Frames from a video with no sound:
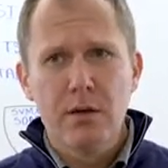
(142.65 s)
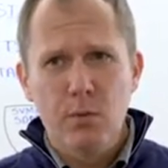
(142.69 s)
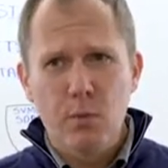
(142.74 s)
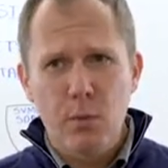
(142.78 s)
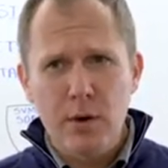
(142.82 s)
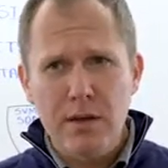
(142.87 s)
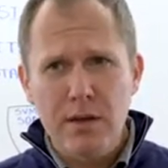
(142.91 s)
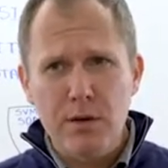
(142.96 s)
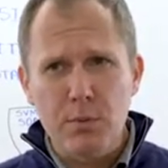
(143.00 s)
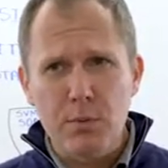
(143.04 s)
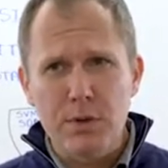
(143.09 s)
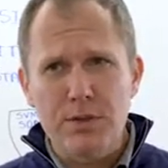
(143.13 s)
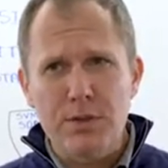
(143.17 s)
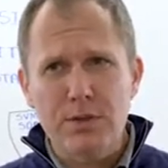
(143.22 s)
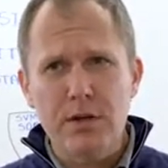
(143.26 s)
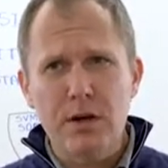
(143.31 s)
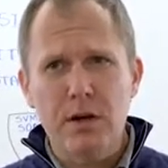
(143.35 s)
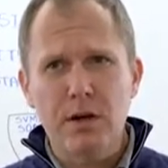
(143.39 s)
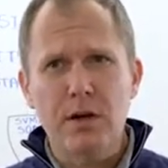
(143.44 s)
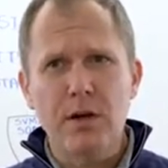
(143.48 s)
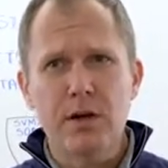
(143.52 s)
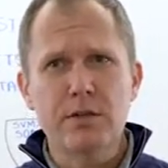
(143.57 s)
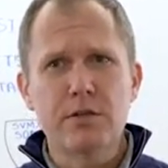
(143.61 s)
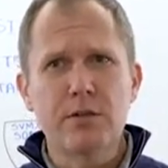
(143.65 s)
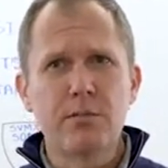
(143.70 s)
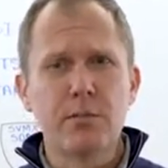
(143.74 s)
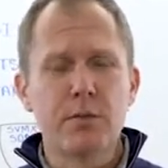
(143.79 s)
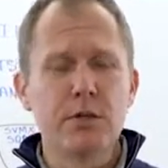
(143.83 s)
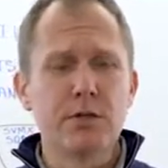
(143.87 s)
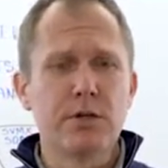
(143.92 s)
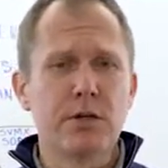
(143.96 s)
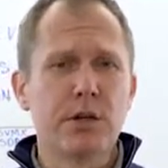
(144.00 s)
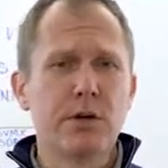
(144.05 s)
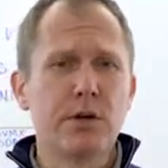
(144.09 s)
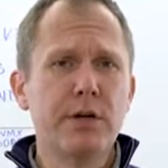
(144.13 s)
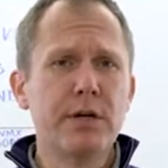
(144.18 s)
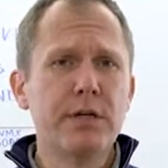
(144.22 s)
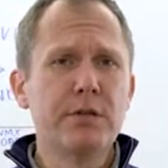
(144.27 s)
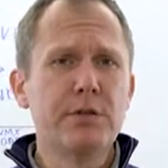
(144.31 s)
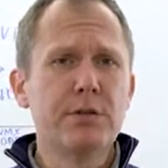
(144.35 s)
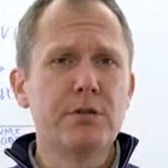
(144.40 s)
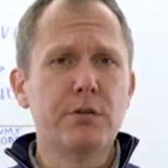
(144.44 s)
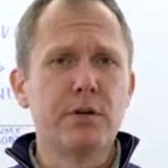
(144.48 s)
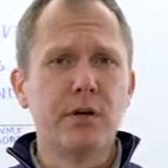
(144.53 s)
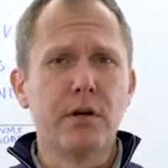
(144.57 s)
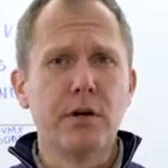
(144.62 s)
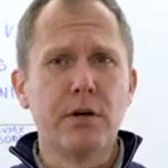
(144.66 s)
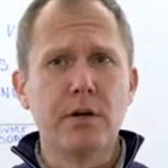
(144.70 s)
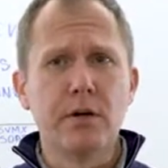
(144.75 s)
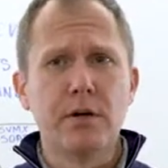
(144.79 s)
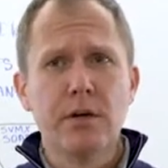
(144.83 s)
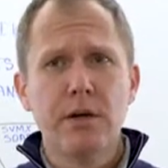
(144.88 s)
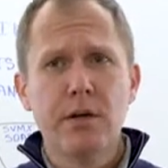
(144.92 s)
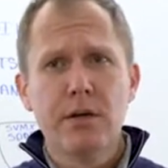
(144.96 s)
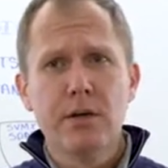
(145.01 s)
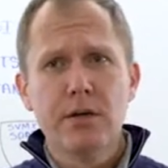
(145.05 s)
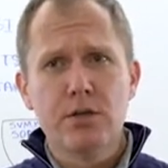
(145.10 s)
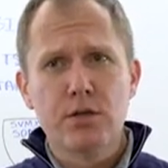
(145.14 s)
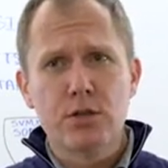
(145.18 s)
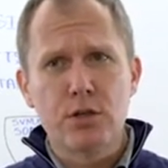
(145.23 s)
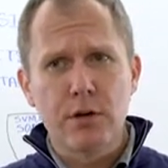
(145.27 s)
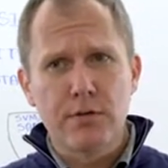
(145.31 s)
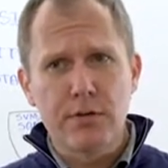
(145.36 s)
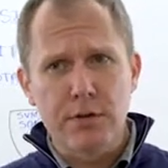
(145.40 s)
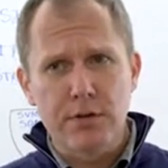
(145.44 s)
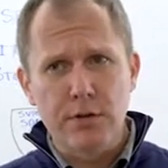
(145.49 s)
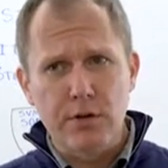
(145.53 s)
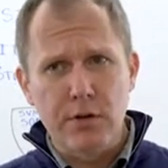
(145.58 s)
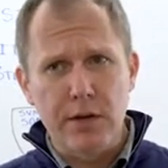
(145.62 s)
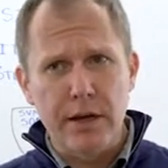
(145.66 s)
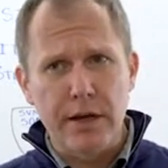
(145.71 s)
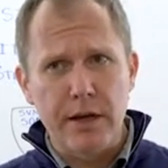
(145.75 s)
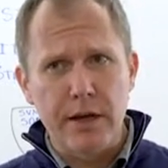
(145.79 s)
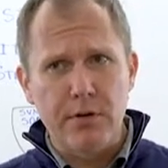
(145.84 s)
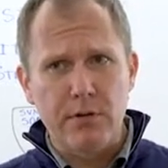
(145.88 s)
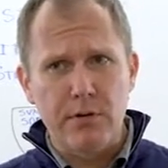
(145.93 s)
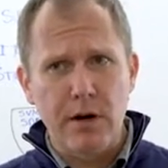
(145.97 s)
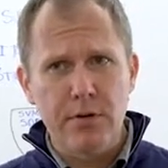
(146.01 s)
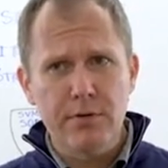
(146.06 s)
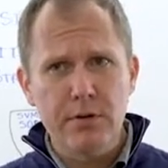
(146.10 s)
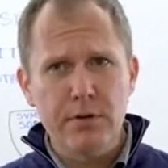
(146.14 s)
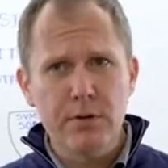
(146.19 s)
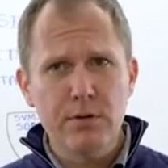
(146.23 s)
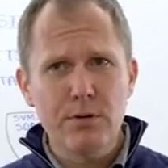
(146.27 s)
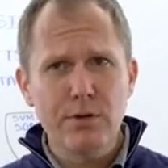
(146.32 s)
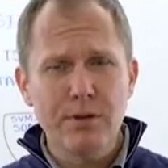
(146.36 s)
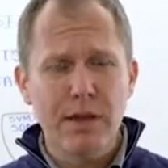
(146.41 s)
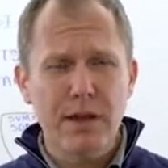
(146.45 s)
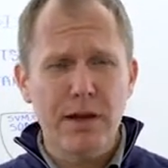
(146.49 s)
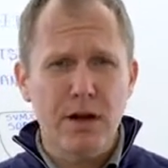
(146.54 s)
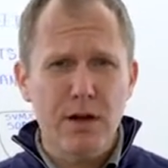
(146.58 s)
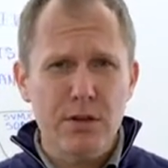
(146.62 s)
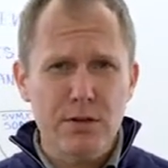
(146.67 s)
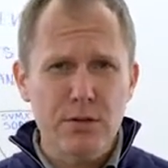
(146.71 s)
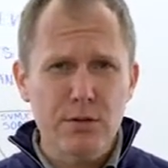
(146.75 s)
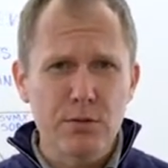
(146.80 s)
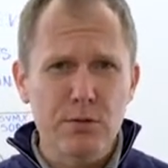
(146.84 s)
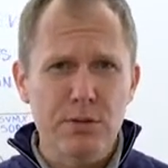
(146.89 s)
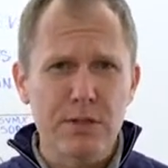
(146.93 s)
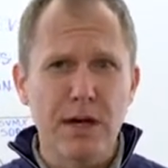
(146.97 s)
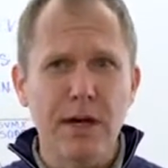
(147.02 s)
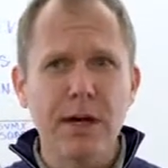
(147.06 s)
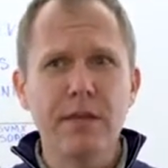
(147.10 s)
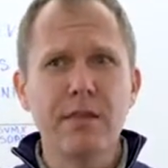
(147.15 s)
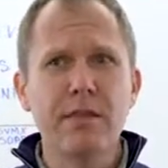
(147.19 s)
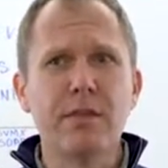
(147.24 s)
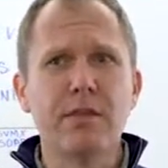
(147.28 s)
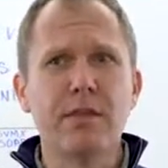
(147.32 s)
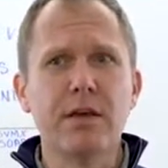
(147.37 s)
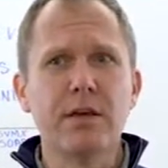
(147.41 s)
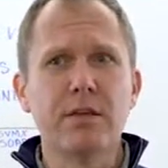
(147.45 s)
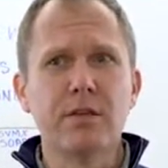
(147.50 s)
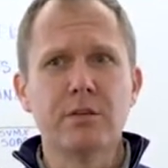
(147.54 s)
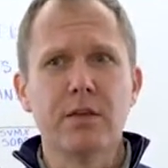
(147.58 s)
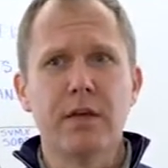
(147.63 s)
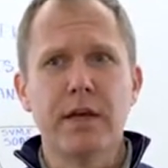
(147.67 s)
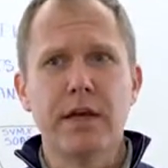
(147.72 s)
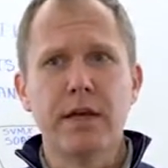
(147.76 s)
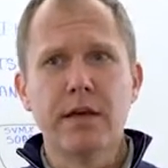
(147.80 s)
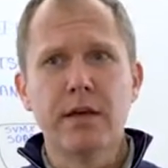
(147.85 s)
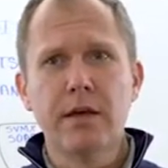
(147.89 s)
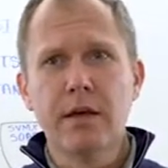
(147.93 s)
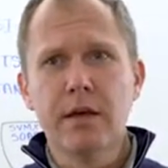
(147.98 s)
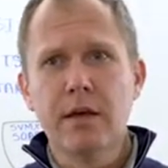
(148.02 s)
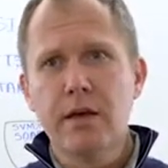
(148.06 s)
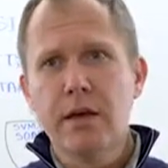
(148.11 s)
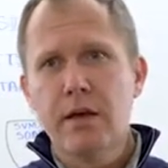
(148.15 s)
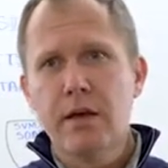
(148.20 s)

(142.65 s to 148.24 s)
With it, we see our customers increase their service-related revenue, and they also tighten things like